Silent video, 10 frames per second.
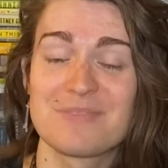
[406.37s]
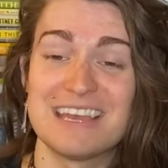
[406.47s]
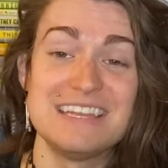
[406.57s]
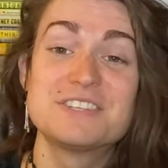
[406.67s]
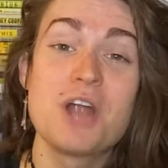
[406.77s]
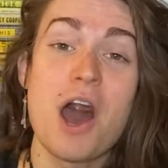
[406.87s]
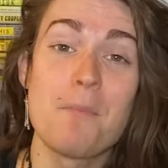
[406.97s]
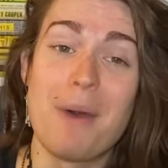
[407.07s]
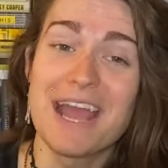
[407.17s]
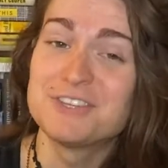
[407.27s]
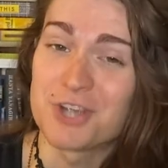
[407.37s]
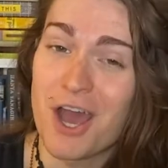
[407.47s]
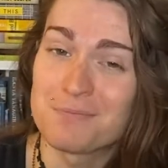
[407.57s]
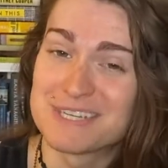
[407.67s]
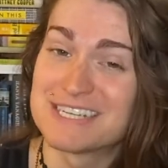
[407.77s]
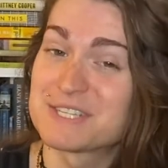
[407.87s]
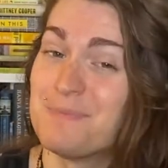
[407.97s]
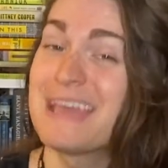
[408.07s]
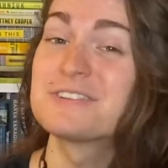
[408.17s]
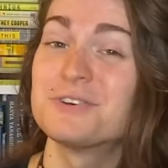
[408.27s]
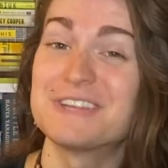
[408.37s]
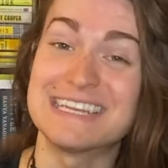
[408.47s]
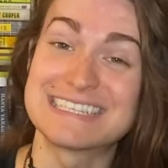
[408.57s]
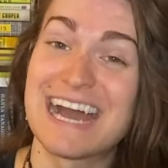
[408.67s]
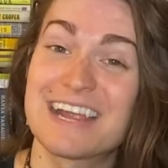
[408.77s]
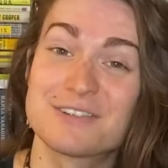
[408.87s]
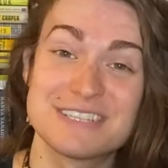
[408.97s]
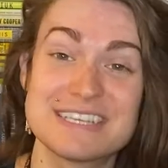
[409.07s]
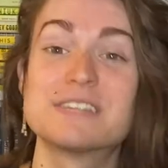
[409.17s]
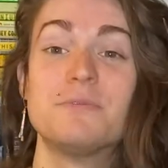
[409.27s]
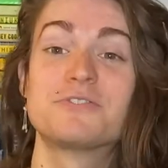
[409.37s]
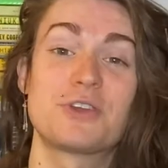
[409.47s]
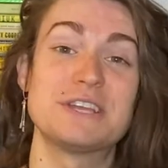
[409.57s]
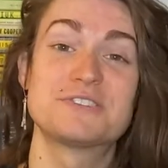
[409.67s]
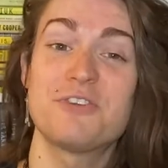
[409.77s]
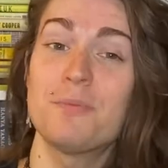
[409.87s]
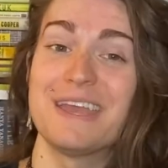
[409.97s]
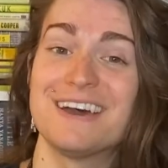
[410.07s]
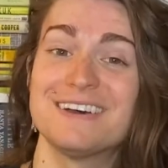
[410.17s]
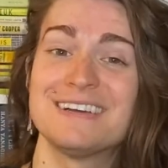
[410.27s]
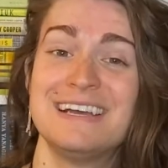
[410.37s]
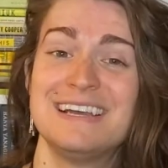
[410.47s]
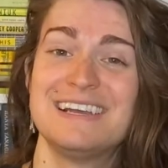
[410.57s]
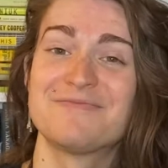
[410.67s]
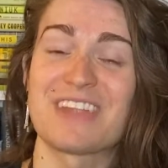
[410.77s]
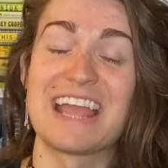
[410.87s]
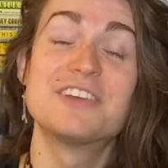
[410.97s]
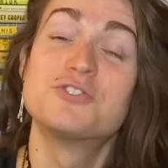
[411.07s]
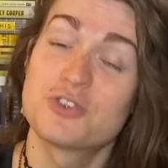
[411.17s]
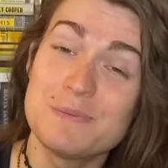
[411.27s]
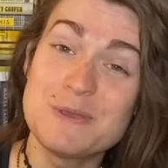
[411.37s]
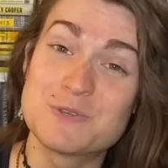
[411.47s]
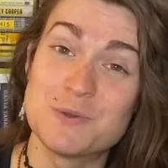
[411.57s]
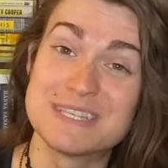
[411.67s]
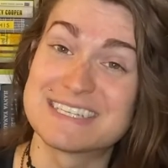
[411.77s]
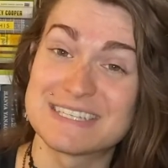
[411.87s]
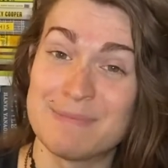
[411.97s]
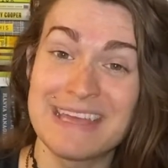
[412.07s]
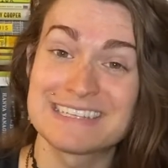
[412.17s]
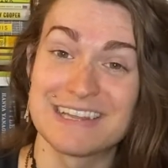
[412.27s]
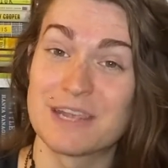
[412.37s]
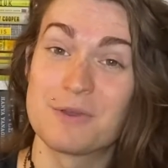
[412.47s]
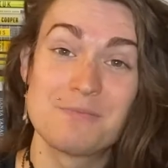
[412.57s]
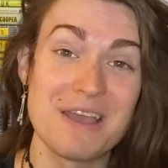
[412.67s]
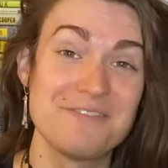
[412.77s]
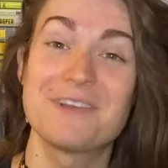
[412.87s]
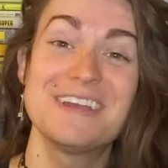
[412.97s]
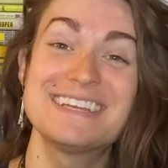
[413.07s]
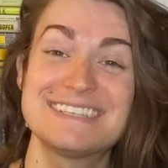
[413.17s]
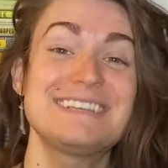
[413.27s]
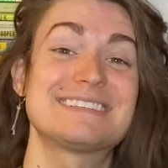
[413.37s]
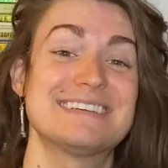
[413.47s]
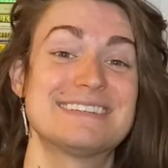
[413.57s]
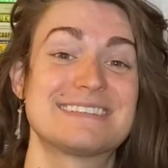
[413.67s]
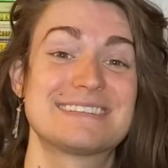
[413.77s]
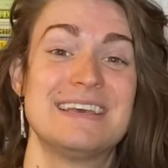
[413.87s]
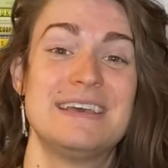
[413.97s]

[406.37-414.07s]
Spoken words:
It is not my job to dismantle the entire system of transphobia. I contribute to its dismantling with my very existence.